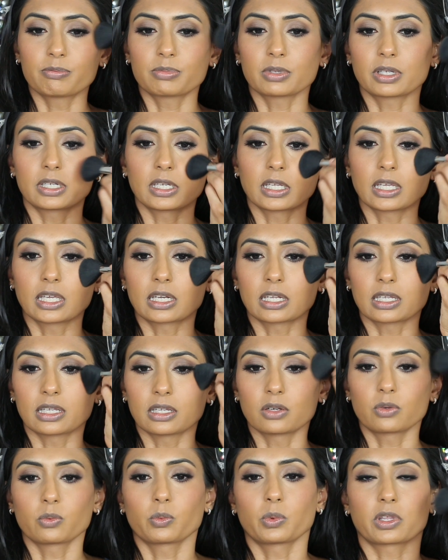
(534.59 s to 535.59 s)
blending it
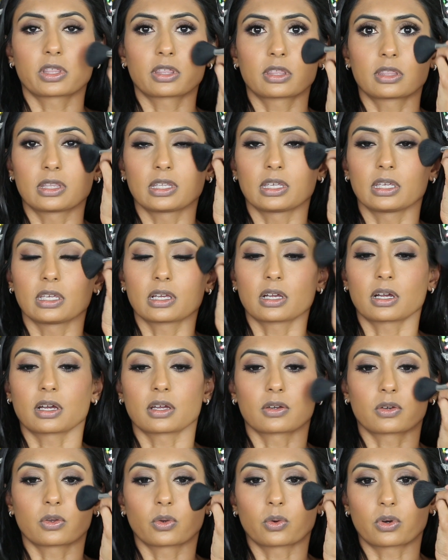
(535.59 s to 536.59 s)
in with the
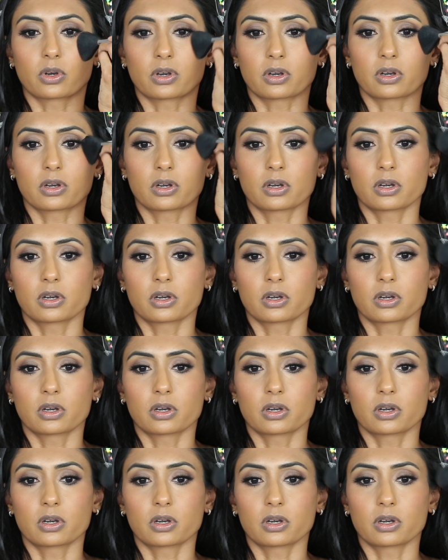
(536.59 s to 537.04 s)
contour.